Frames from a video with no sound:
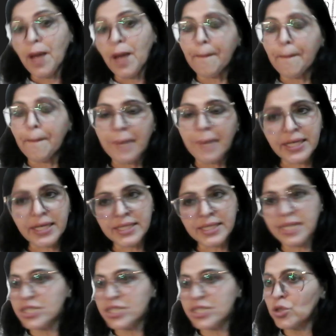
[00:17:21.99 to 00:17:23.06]
But there
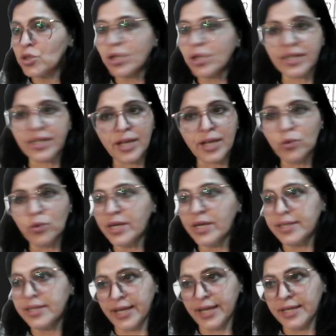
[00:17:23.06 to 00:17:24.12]
is not regular
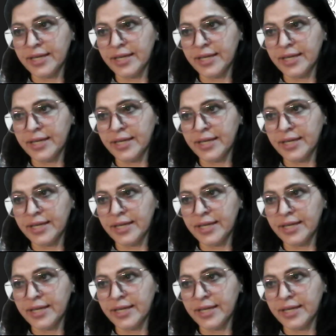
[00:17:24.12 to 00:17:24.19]
trend.